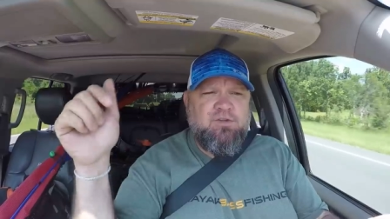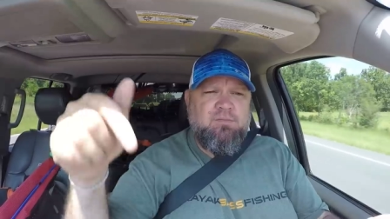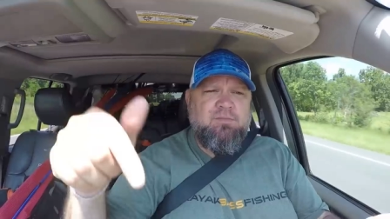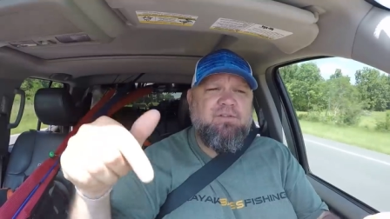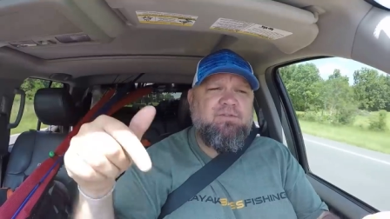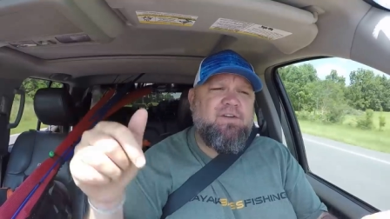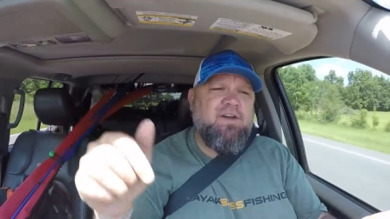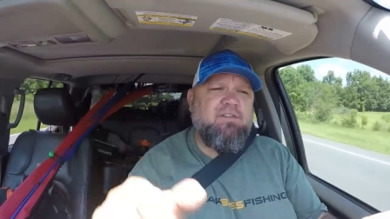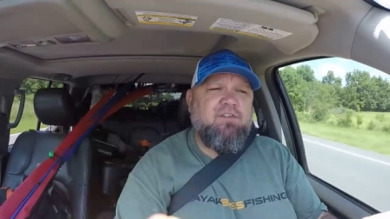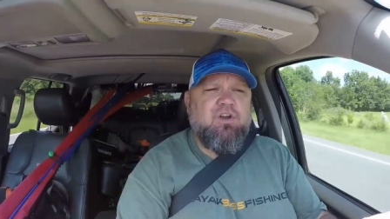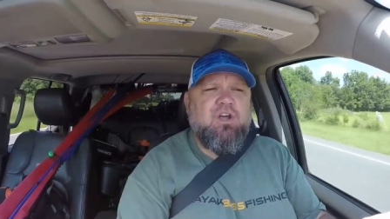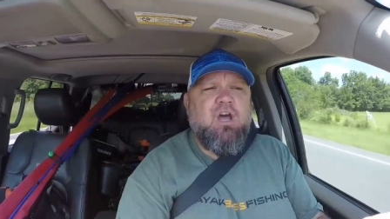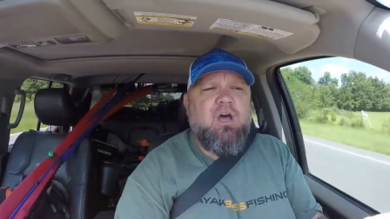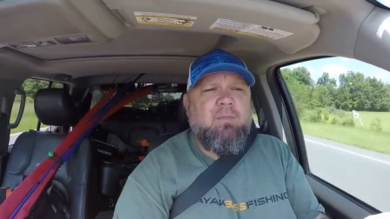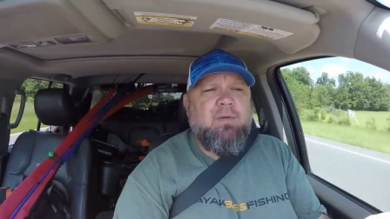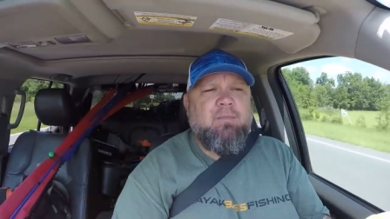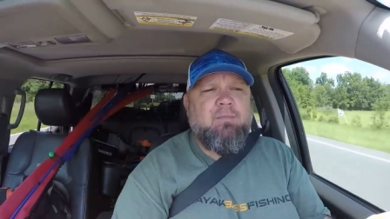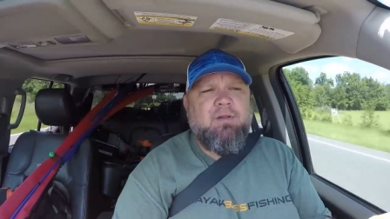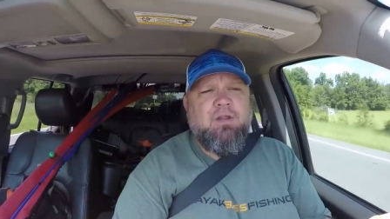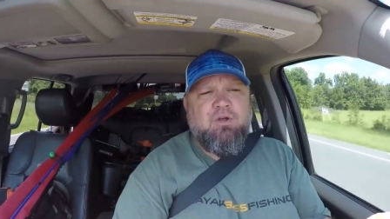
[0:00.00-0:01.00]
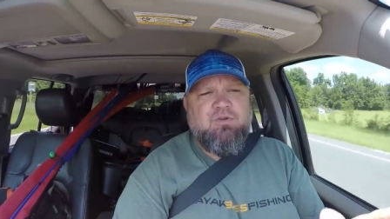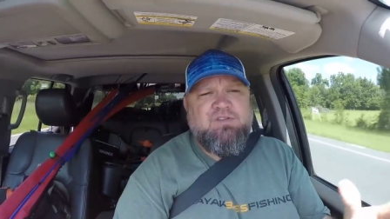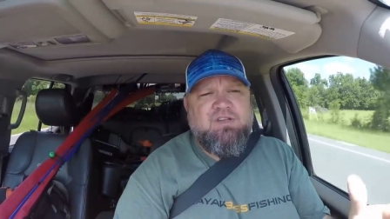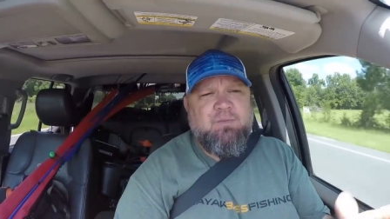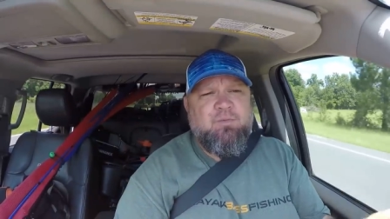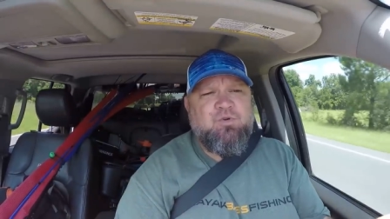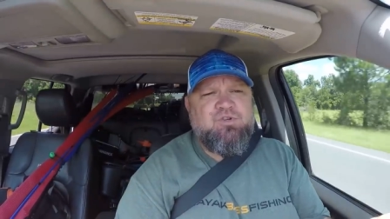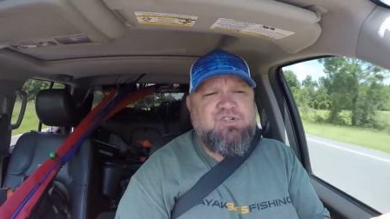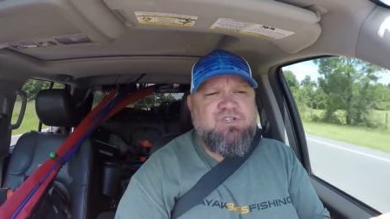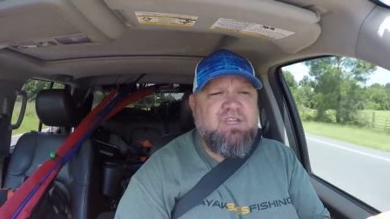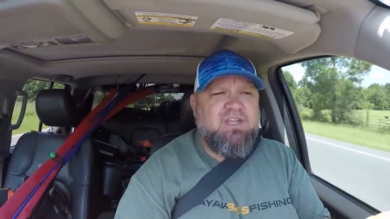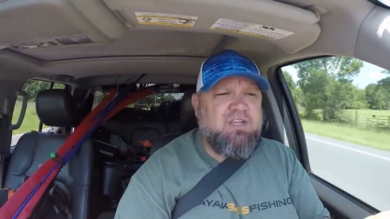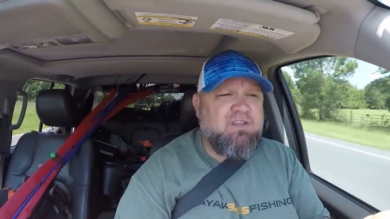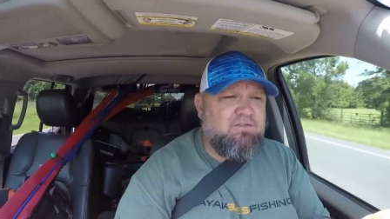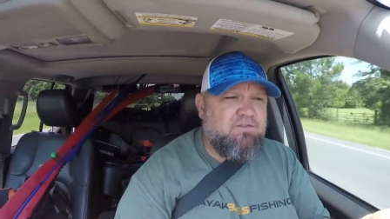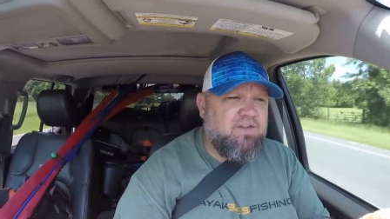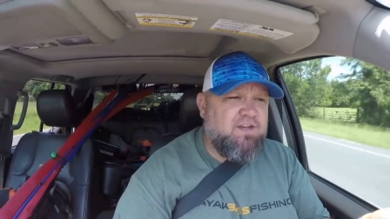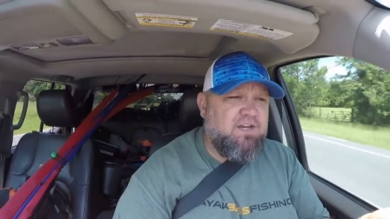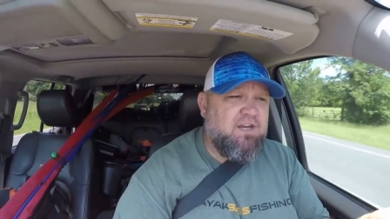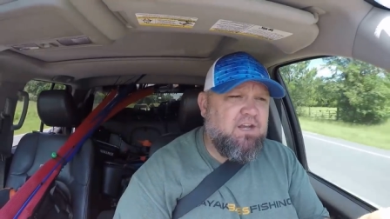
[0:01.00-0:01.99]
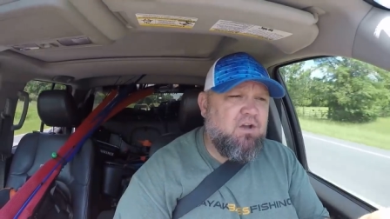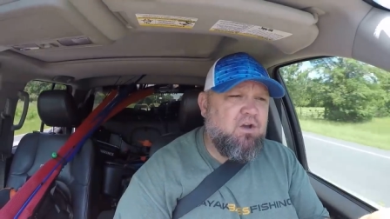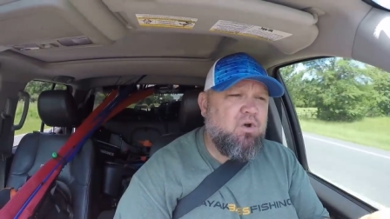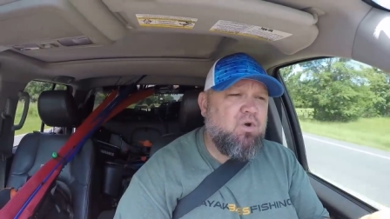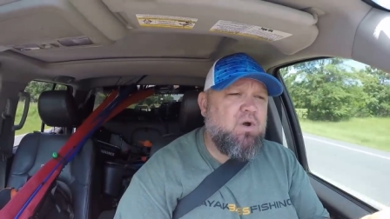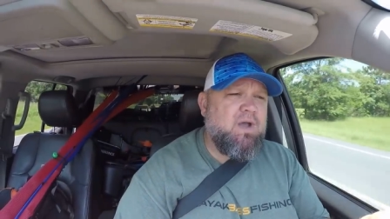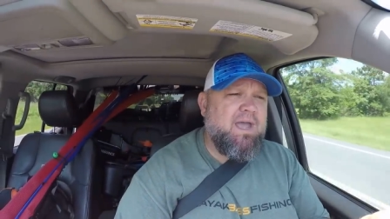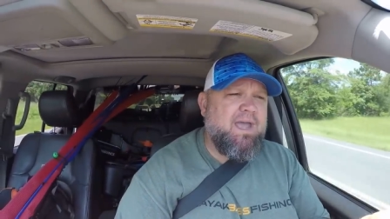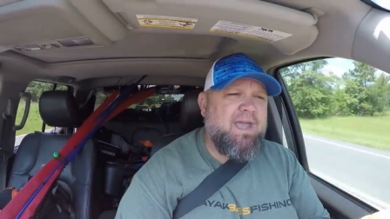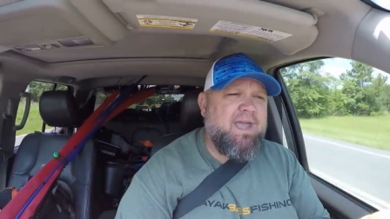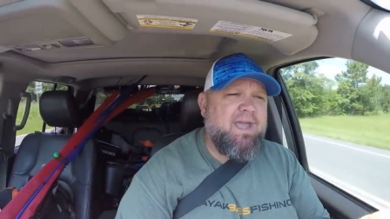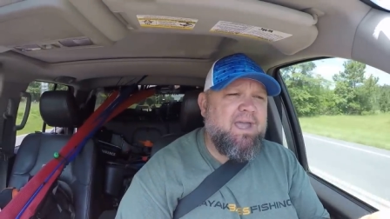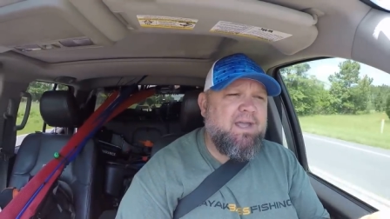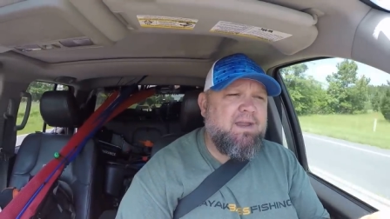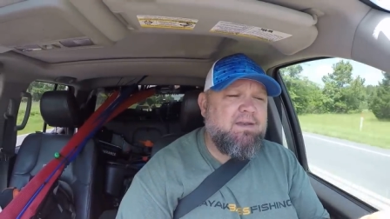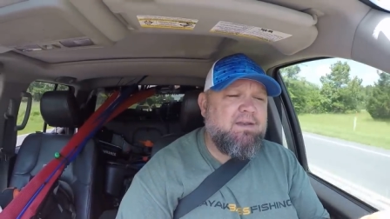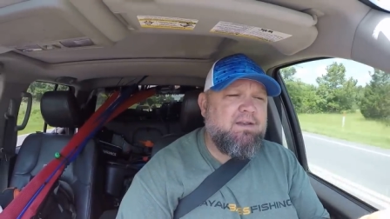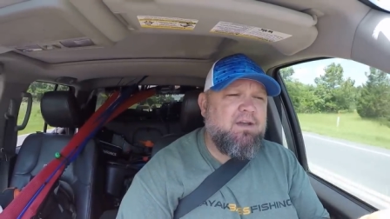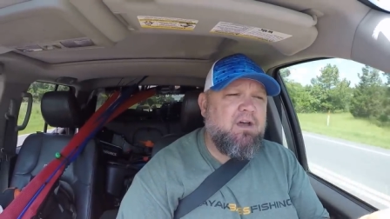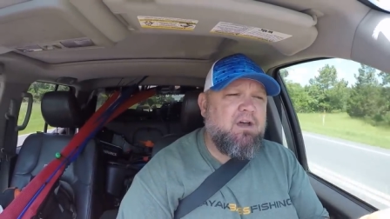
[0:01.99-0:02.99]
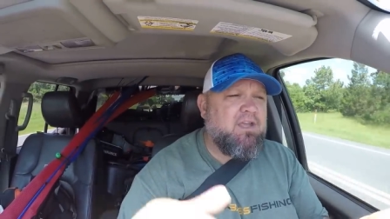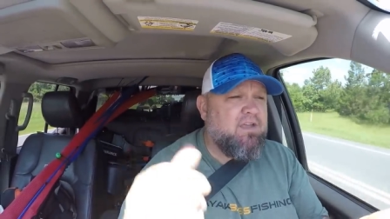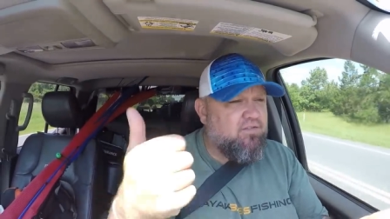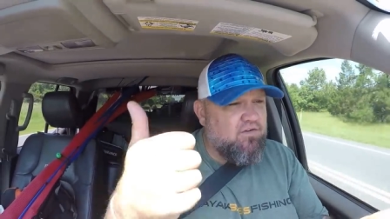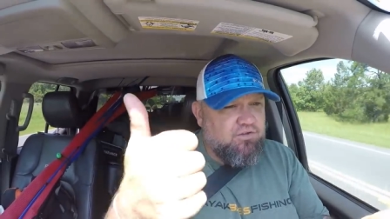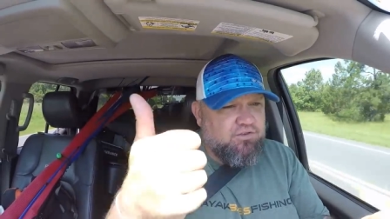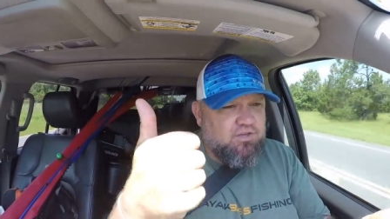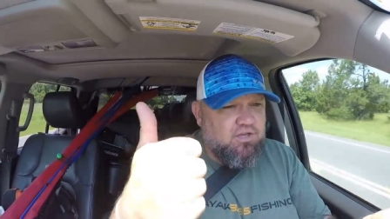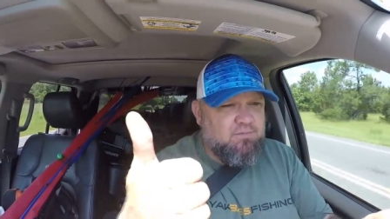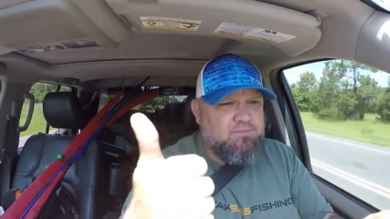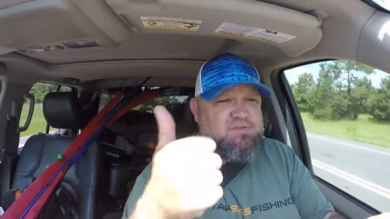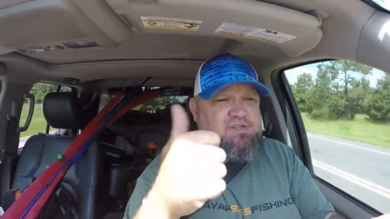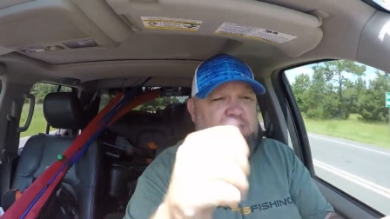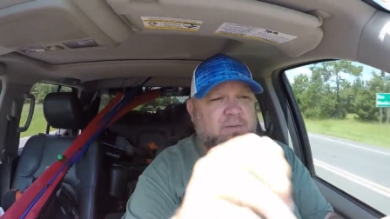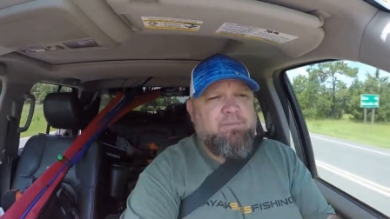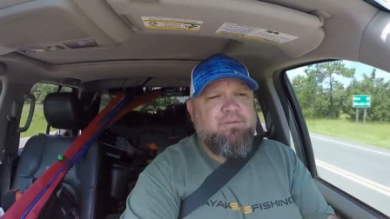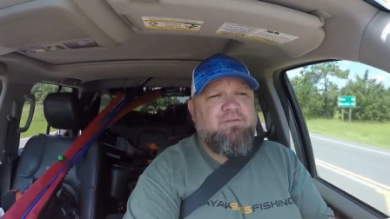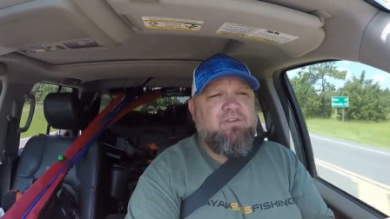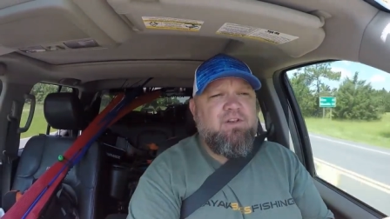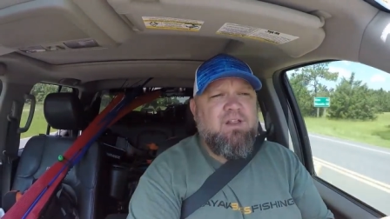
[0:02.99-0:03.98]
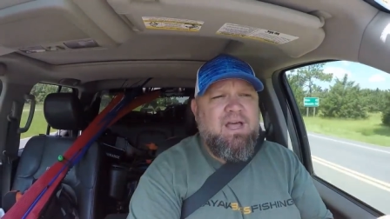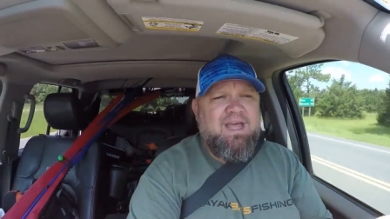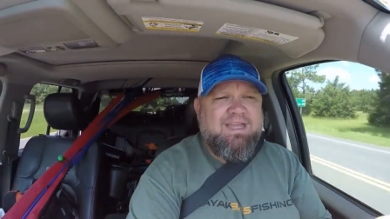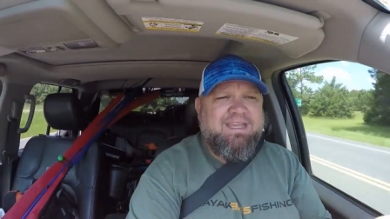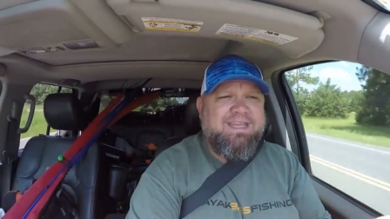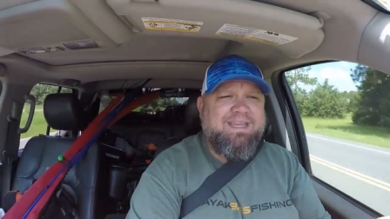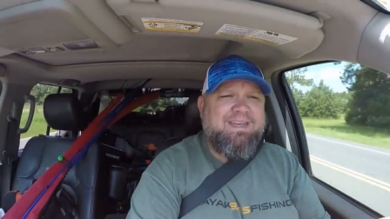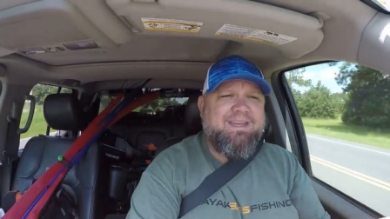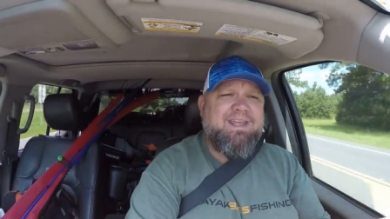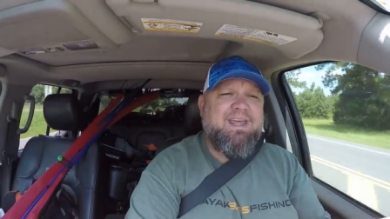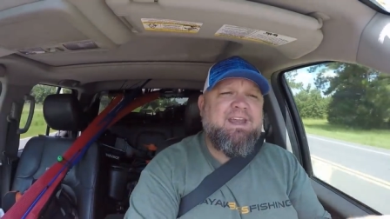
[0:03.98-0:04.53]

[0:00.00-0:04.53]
Do me a favor and comment below, tell me what you think of the video, and uh, give it a thumbs up if you like it,